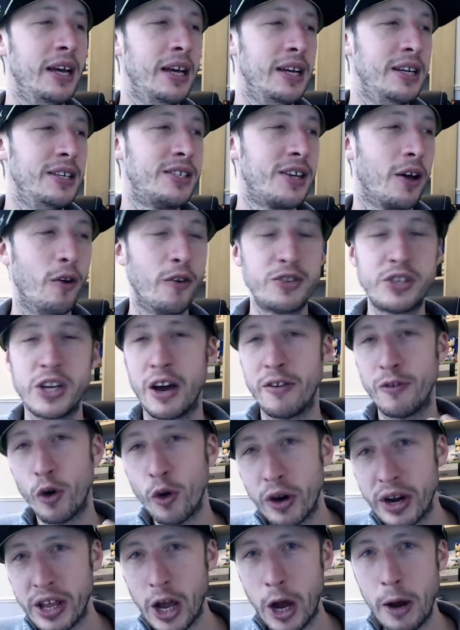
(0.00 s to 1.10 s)
So obviously I've
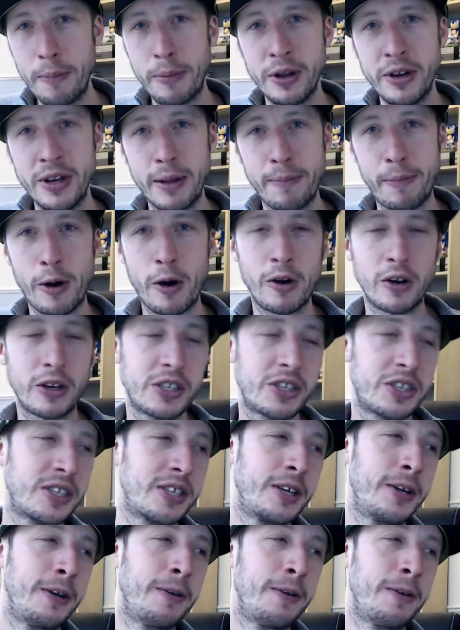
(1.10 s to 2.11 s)
already opened the box